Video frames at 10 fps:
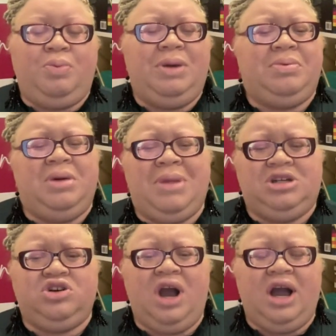people in
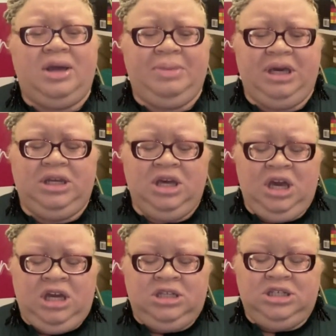my tribe and
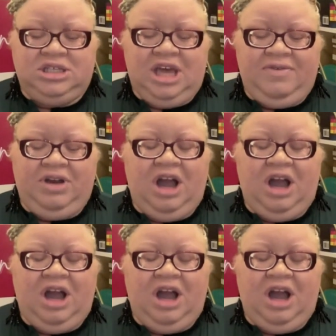just having